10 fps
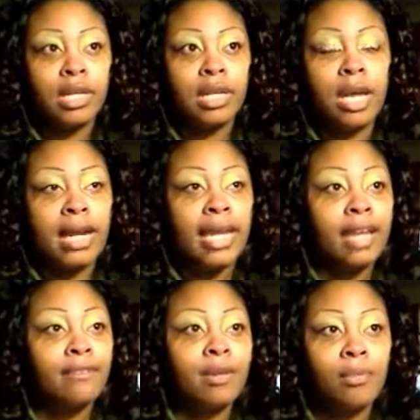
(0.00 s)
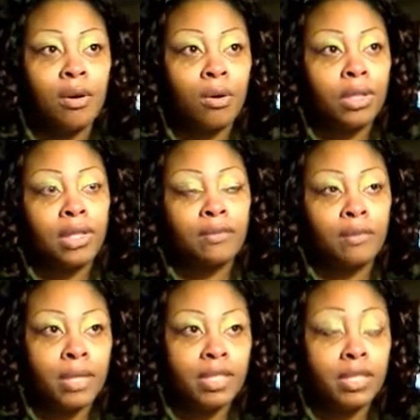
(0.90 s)
and I gave them all the
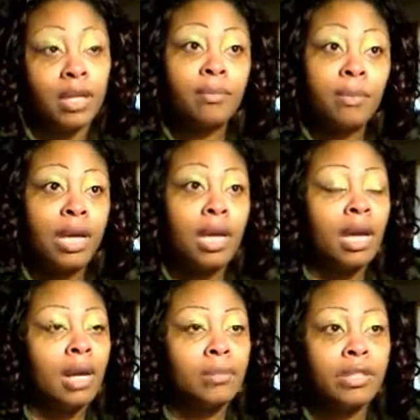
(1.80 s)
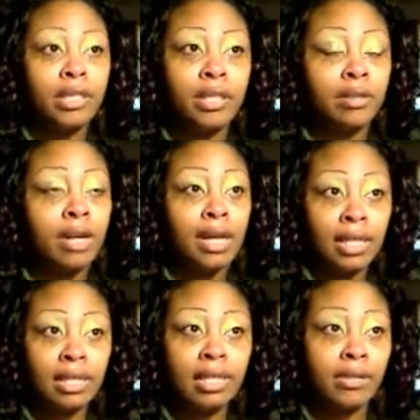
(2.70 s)
information. I'm gonna tell you,
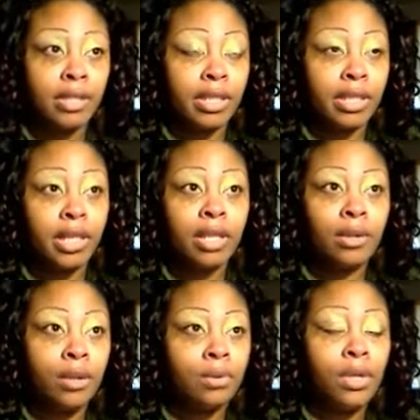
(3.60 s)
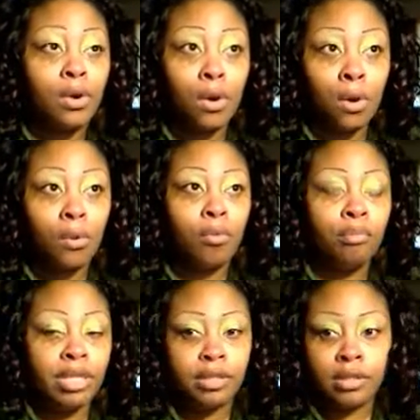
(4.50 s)
I can get on the internet and know your whole
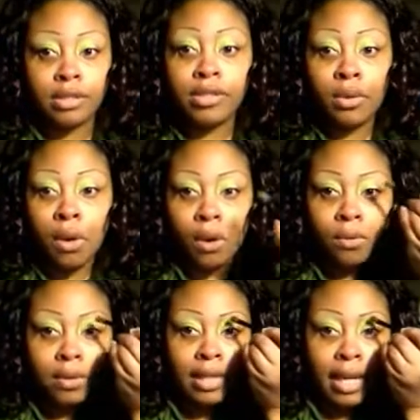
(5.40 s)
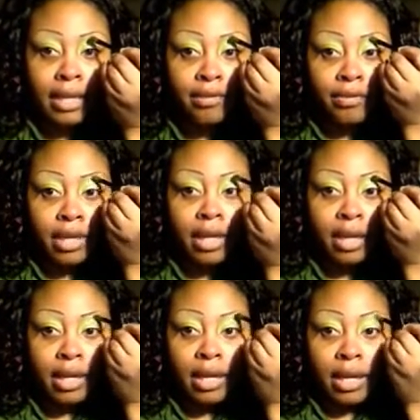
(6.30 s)
business, your whole life.
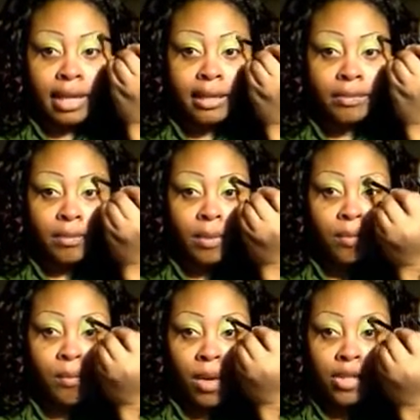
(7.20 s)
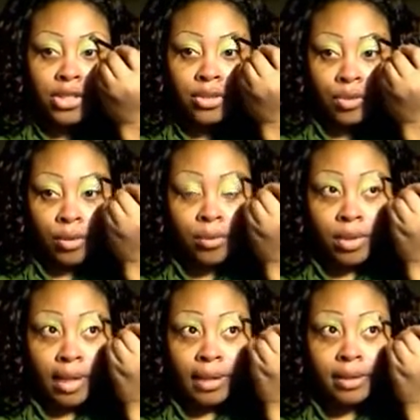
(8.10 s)
With one
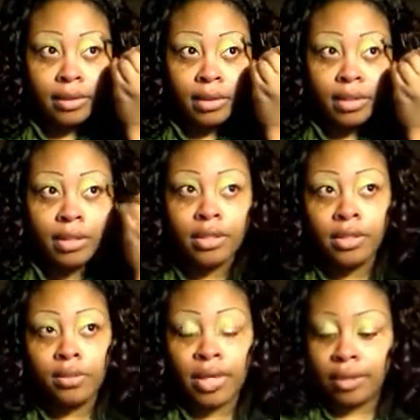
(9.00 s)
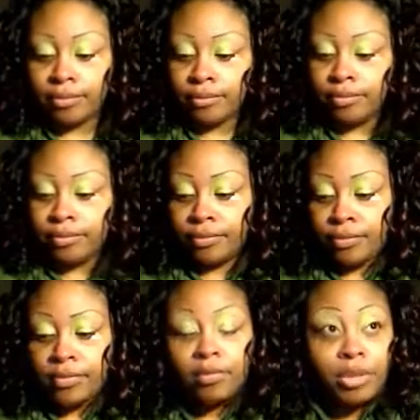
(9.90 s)
stroke, I can look you up.
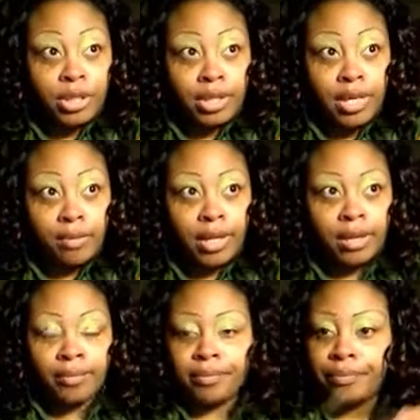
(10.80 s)
Put it that way.